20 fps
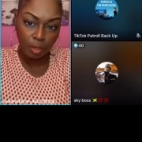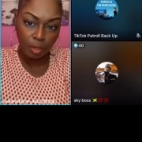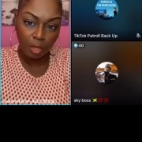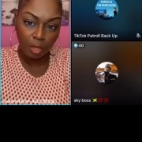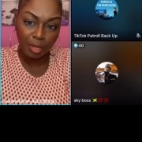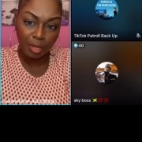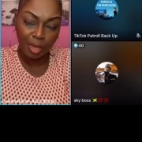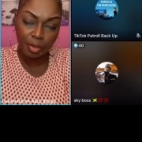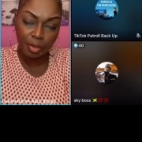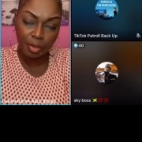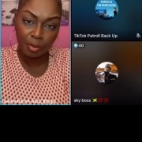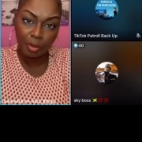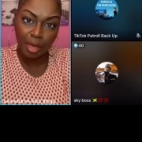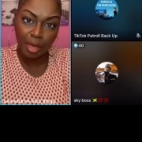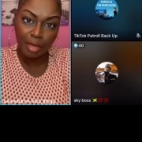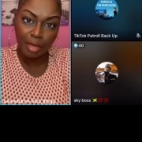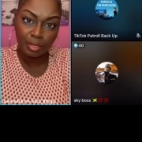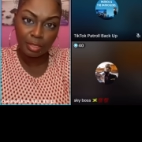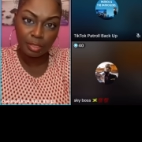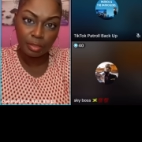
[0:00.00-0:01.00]
You can not do
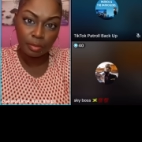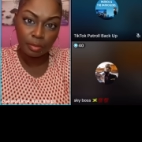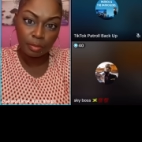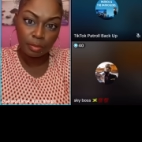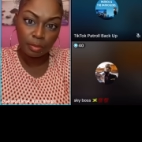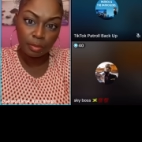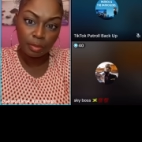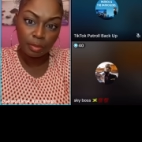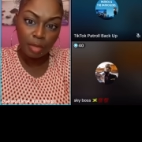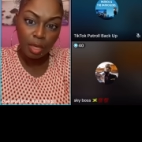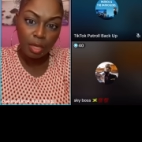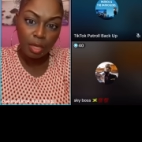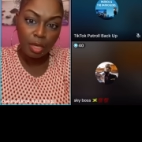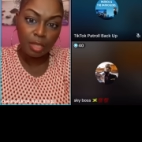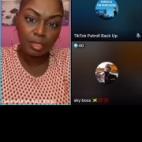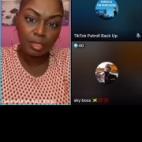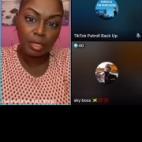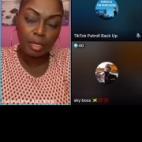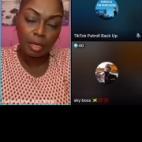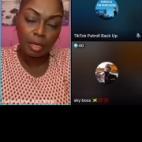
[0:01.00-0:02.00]
that?
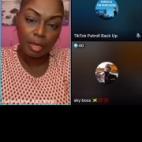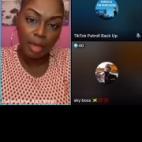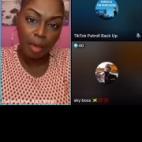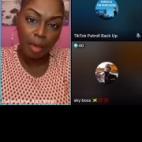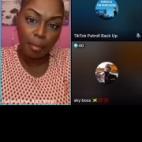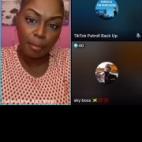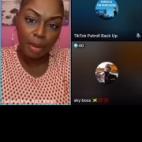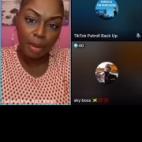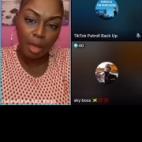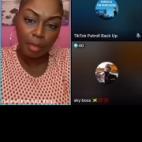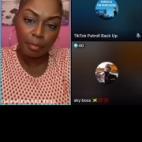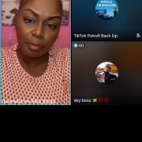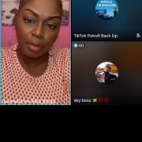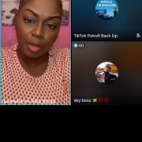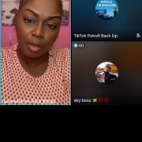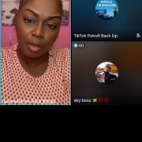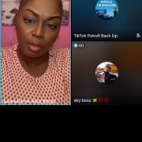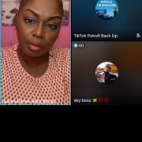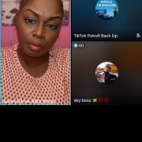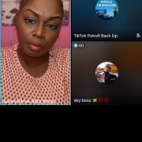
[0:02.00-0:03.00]
You think you can block
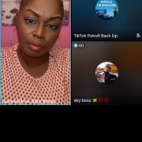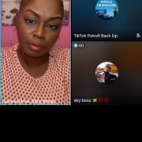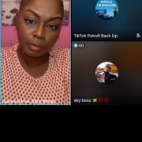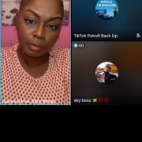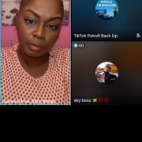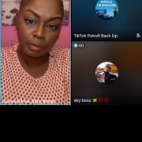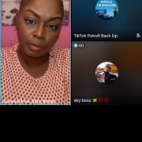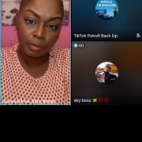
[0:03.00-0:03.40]
me?